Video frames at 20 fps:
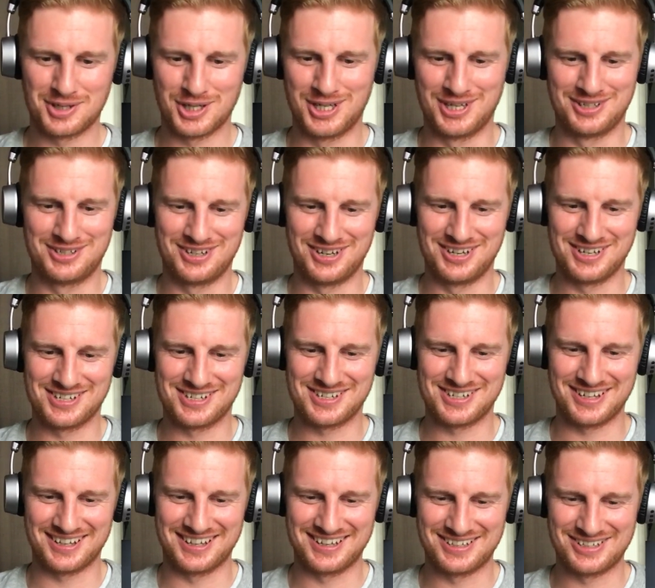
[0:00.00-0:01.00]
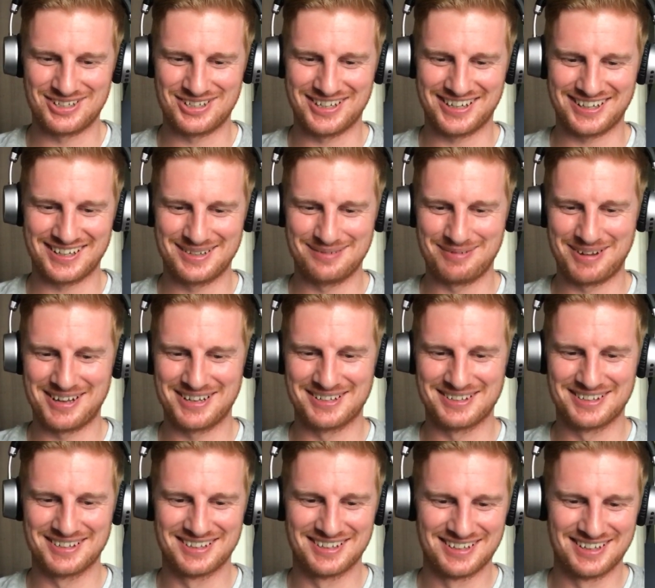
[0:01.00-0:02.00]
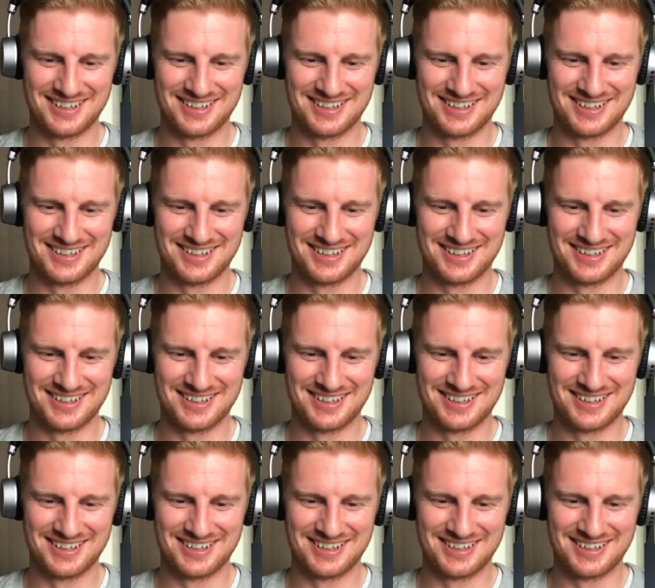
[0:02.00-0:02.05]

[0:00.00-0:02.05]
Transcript: Just like chilling, man.